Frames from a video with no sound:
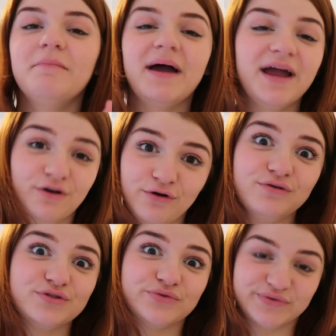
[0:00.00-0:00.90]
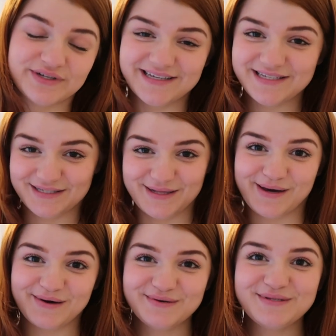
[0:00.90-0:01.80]
My hair grows really
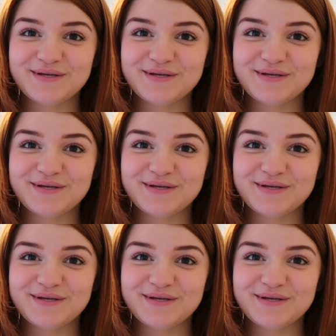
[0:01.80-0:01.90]
slow,